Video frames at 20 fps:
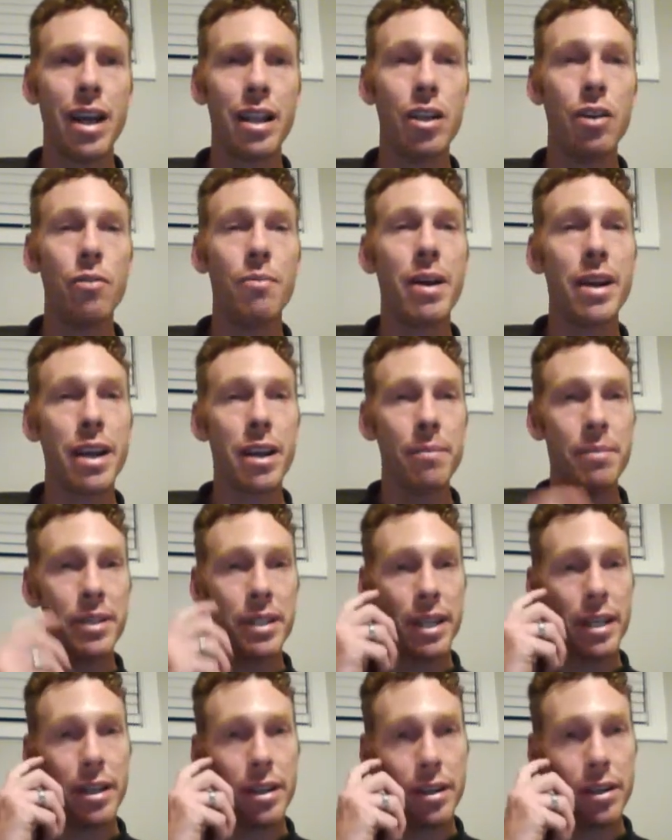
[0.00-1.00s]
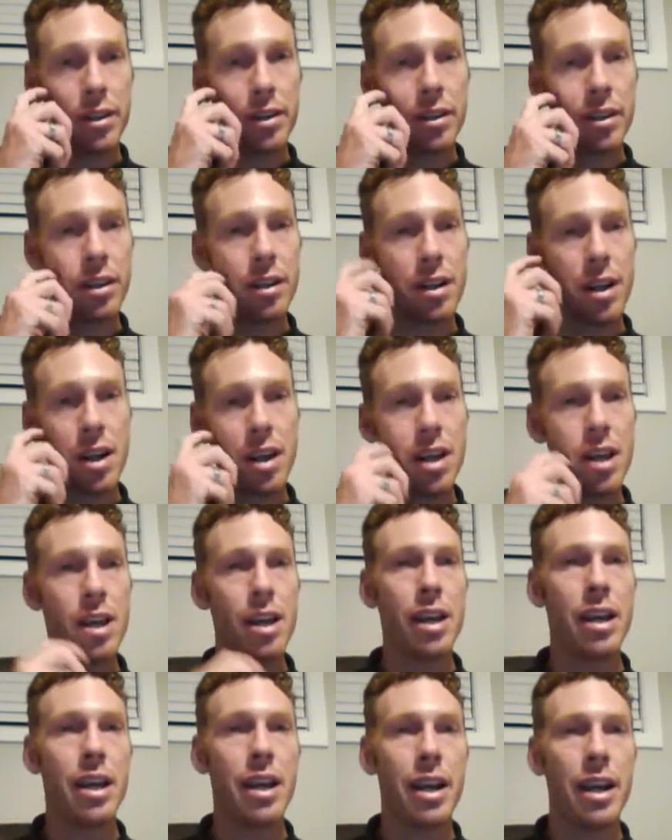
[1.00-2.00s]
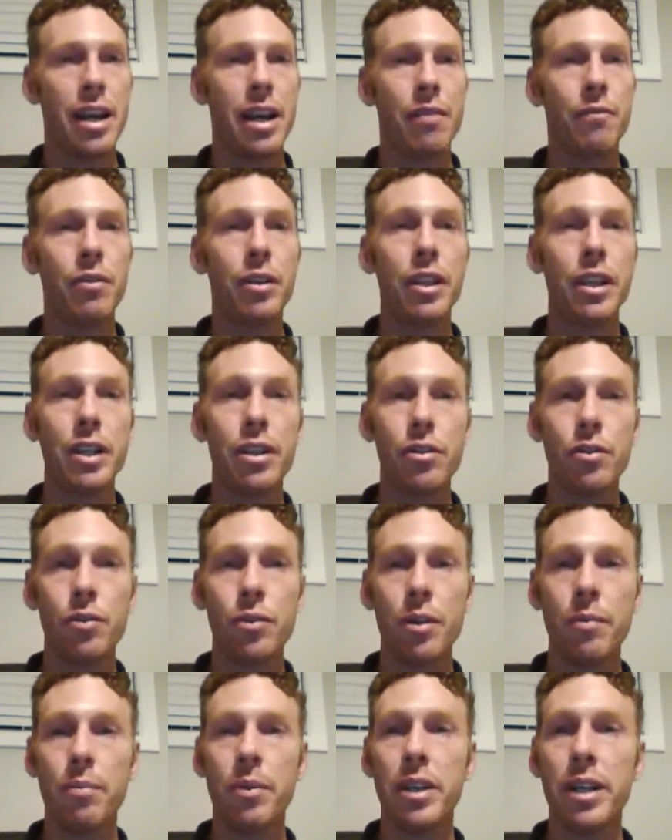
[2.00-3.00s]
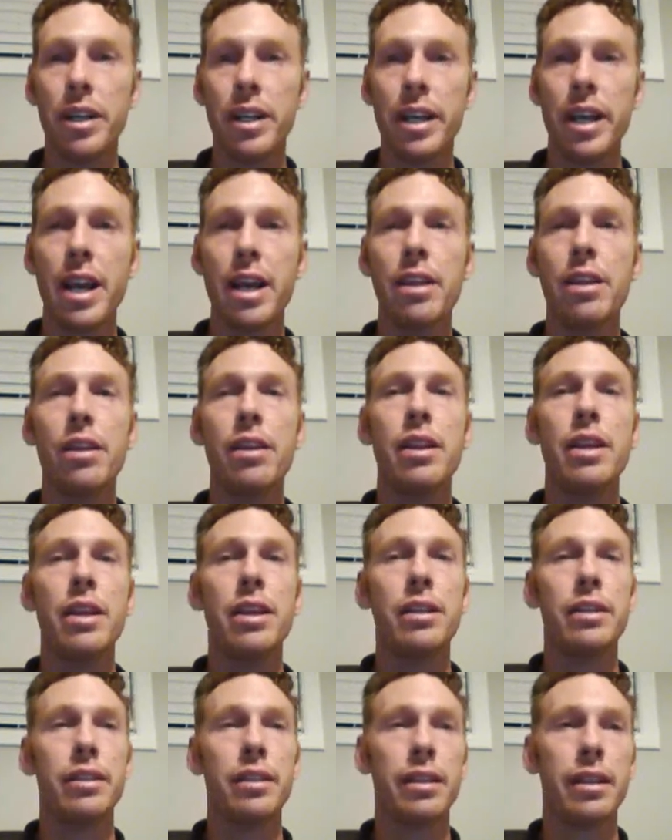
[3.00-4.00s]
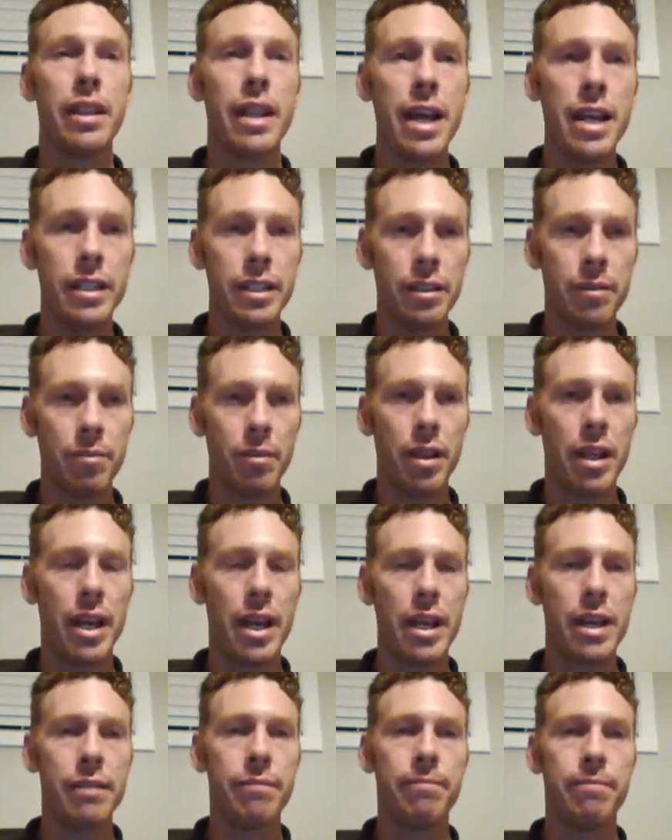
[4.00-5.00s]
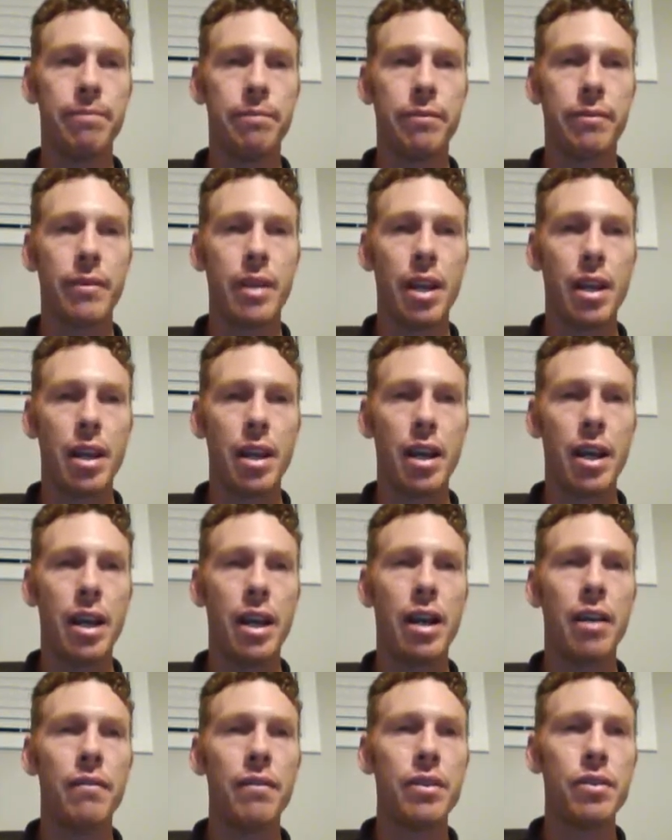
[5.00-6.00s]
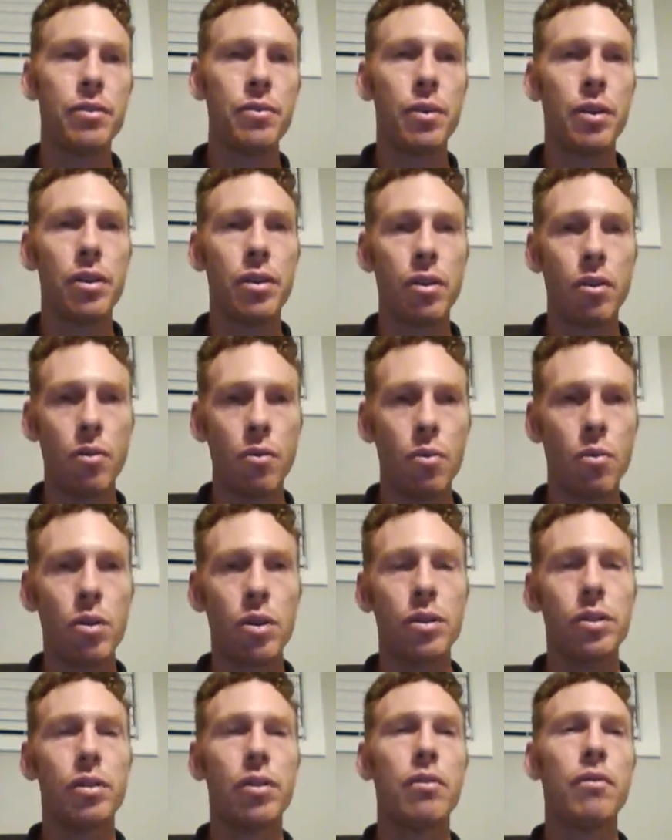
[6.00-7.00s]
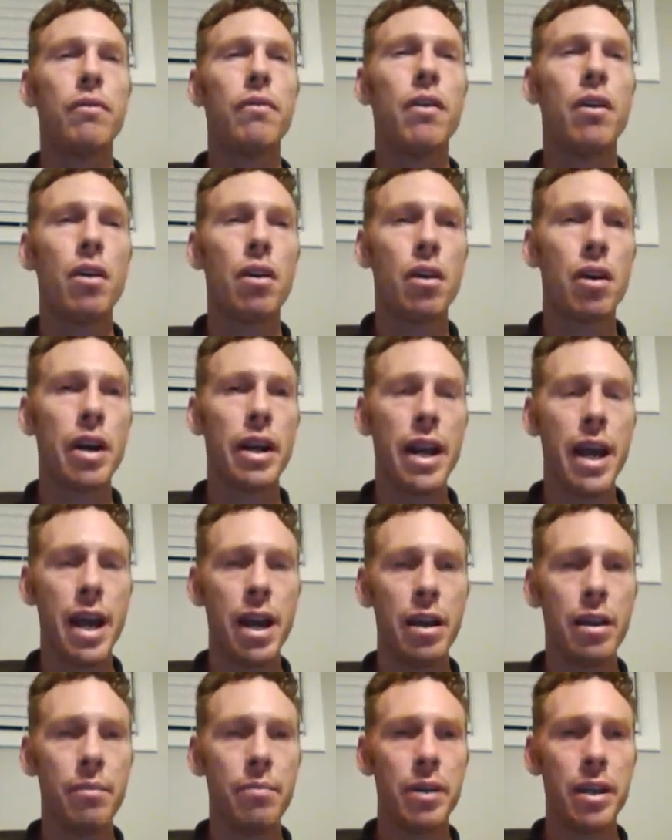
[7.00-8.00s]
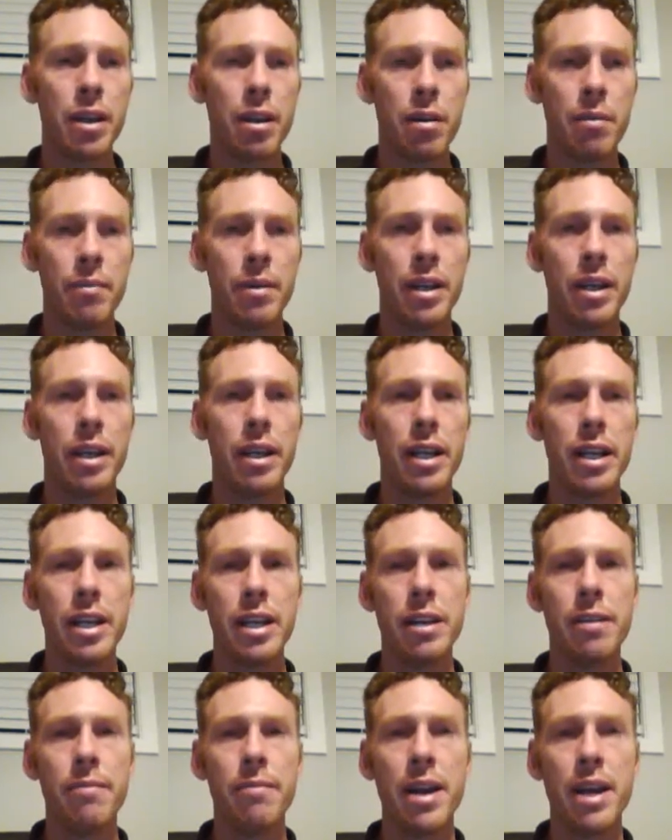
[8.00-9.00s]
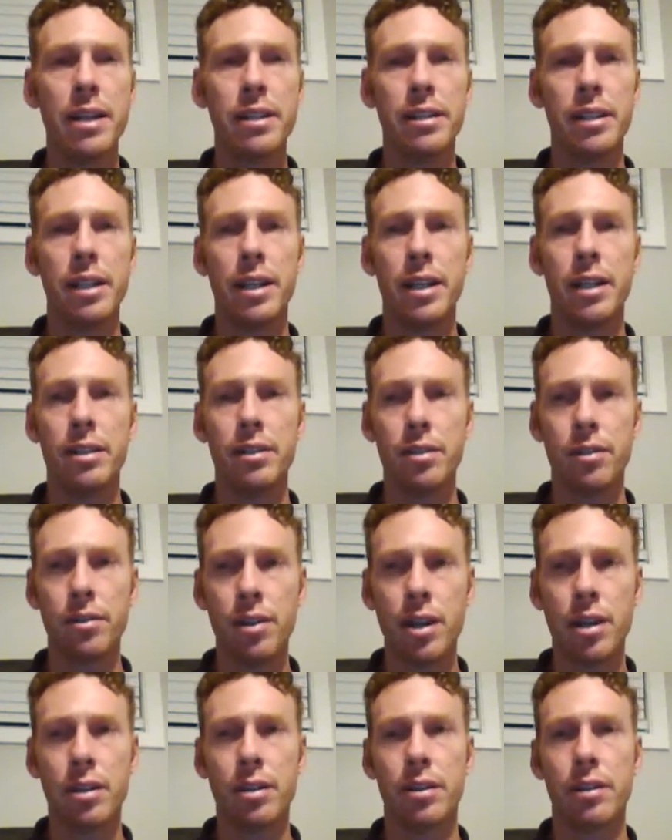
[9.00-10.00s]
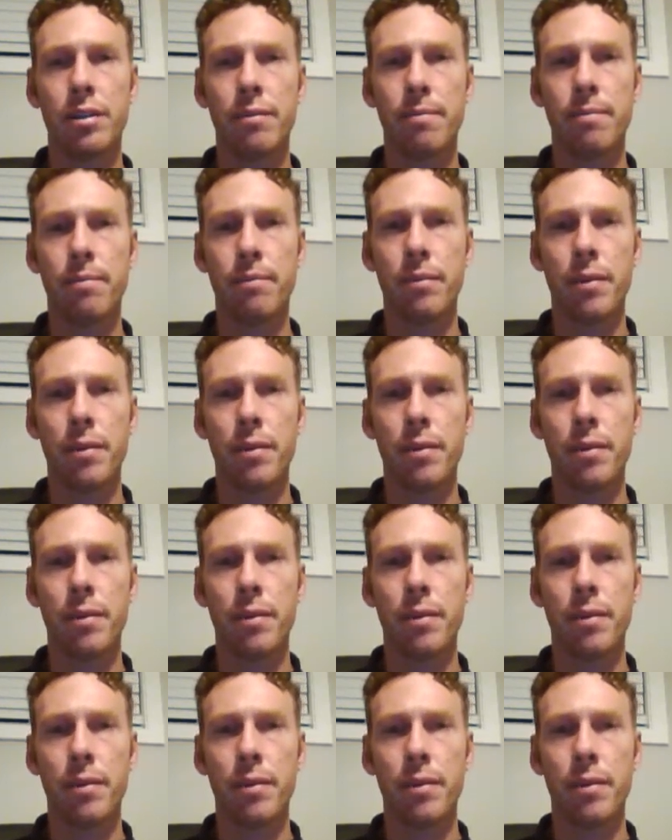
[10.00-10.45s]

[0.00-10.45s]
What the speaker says: Hello, my name is Ethan DeHer, and I really enjoyed putting together this lesson plan. And I've enjoyed the course so far on how to become an EMS instructor.